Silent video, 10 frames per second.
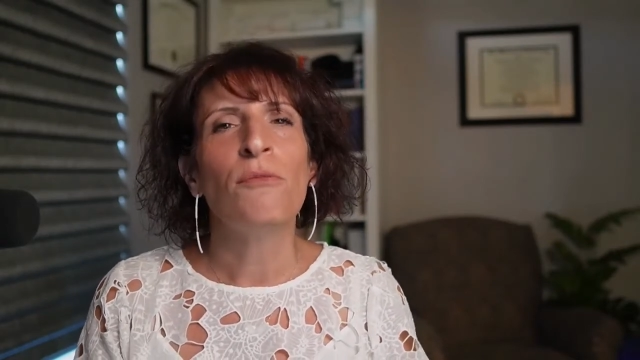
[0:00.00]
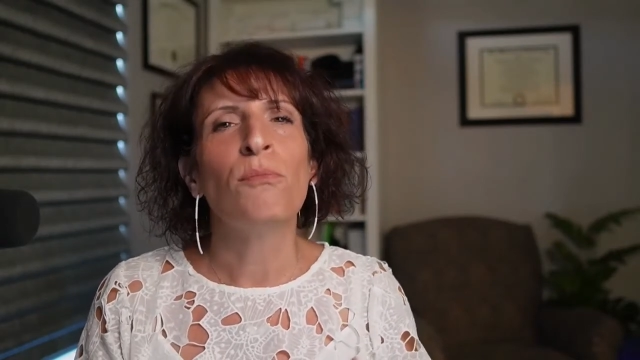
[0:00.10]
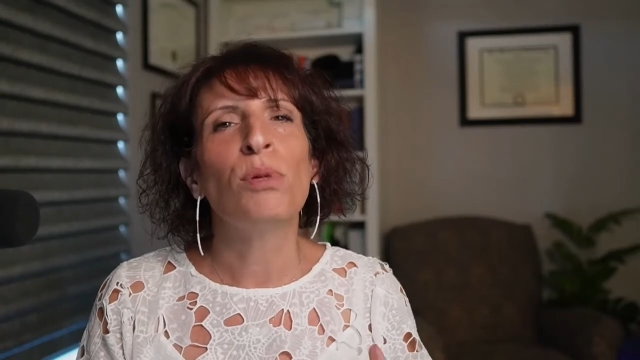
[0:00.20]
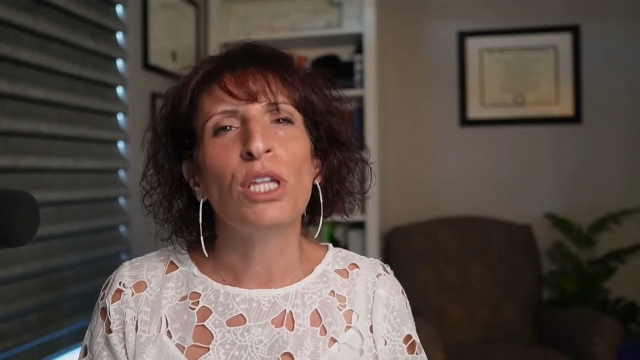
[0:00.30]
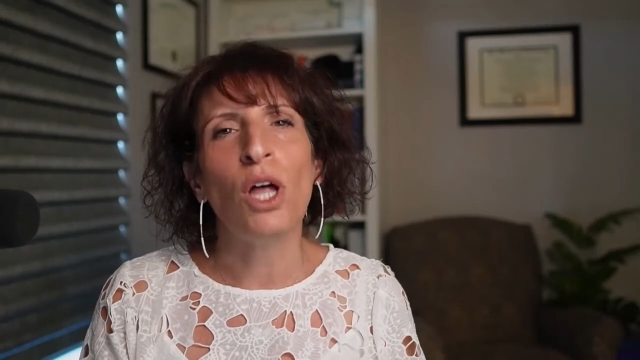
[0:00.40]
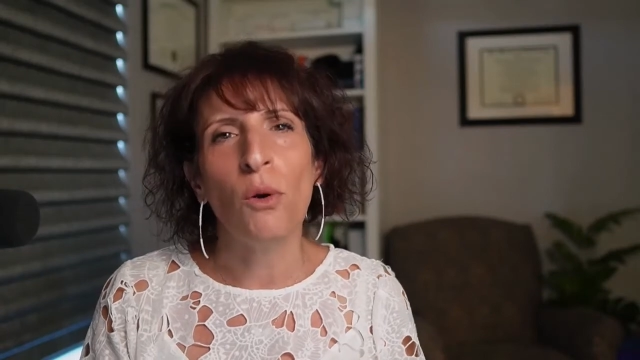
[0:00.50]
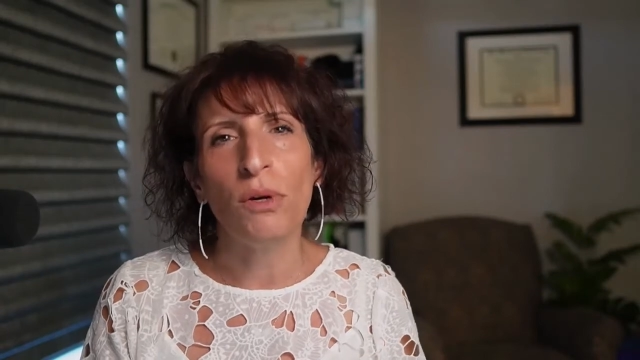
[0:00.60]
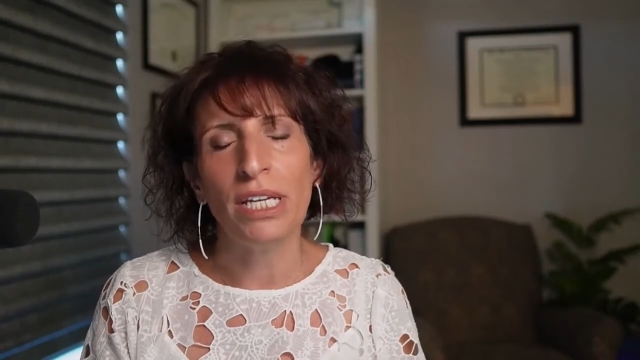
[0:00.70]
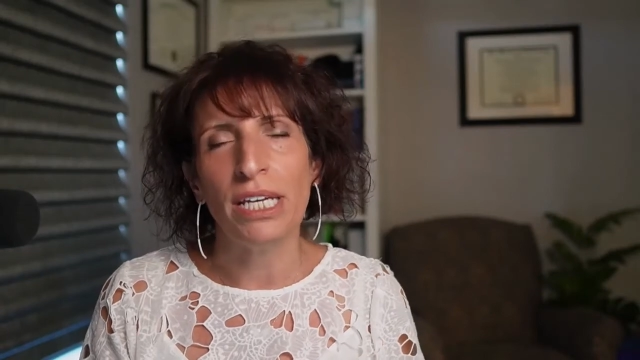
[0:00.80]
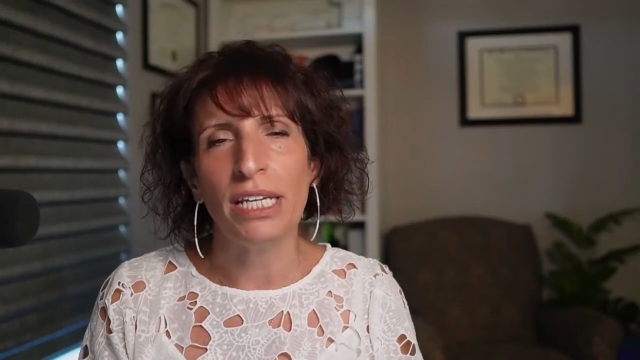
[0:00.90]

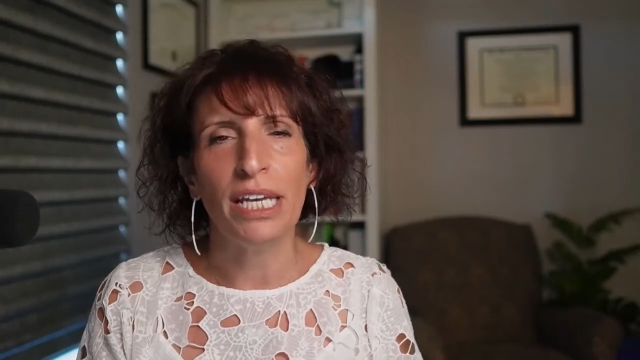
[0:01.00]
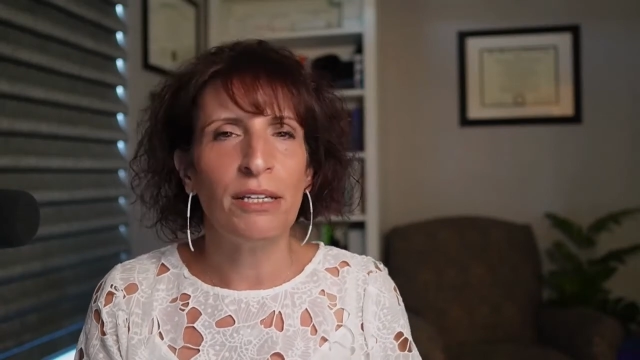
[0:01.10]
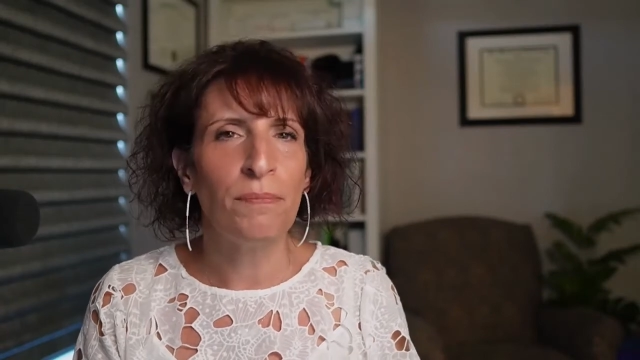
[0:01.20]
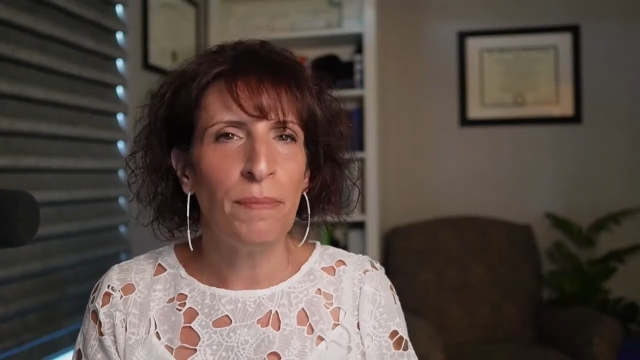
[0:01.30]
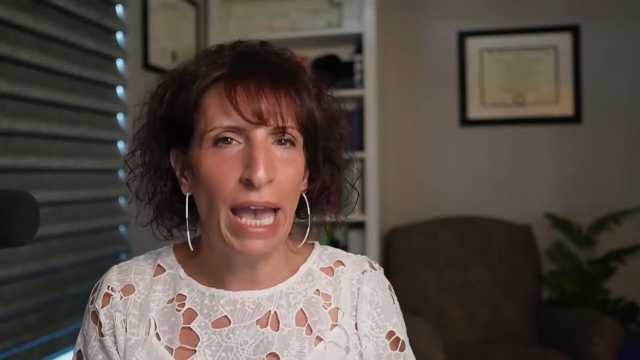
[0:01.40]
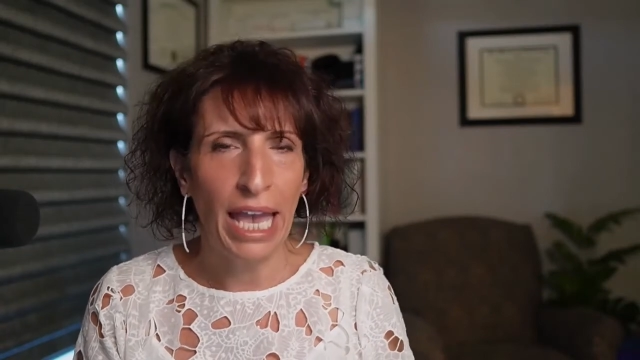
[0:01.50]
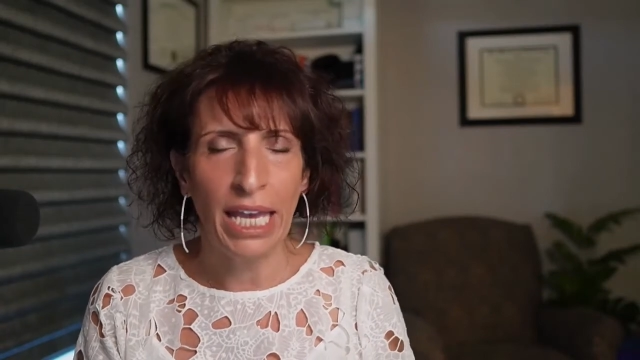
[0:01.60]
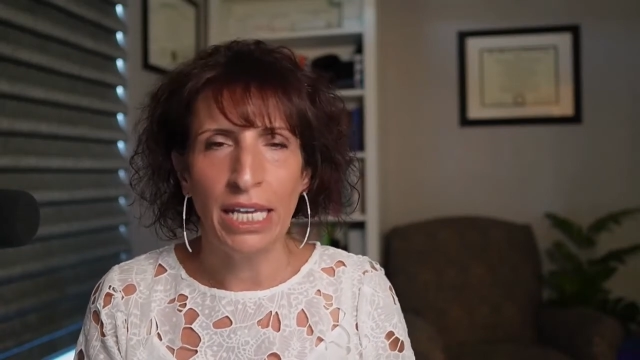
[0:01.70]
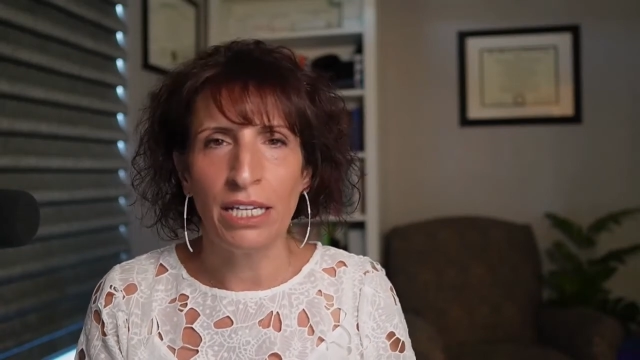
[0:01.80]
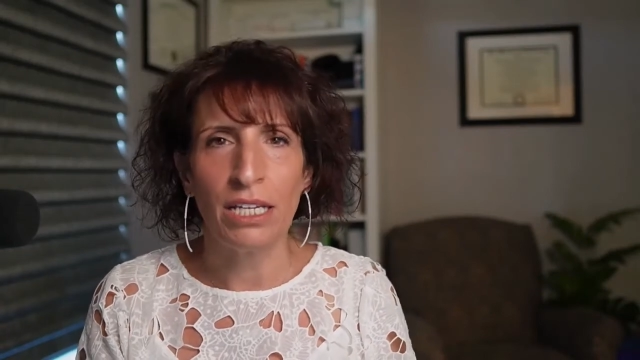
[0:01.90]
bloated, in
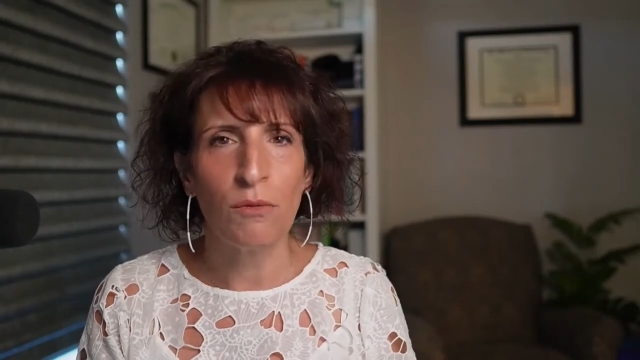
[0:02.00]
pain,